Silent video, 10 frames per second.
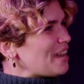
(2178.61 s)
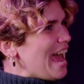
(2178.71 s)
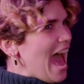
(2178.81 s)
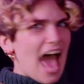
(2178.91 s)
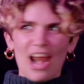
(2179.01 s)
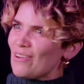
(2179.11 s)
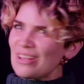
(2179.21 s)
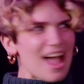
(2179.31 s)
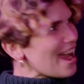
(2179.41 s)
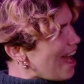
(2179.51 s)
And I was
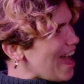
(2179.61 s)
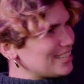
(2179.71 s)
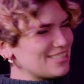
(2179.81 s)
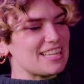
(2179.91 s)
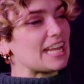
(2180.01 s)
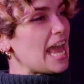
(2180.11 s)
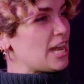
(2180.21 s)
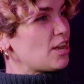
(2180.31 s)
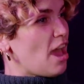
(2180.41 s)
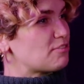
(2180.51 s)
like, and she's like, and
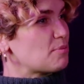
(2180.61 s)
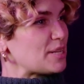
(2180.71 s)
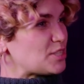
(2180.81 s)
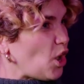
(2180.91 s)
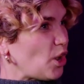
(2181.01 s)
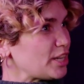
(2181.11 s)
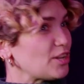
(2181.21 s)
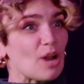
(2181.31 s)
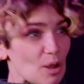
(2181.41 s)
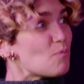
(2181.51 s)
it'd have to be dark. And
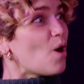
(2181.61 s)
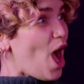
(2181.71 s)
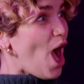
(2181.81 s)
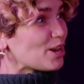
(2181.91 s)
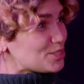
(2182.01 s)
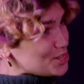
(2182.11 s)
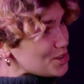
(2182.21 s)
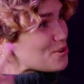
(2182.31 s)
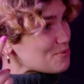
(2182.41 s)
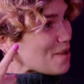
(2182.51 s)
you're like, what?
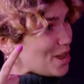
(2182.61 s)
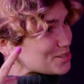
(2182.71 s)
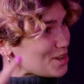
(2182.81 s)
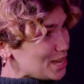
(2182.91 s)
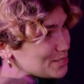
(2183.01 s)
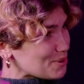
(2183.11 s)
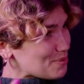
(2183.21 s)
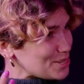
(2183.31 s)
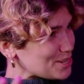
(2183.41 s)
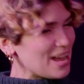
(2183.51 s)
2 punchlines for
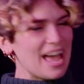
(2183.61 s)
one joke?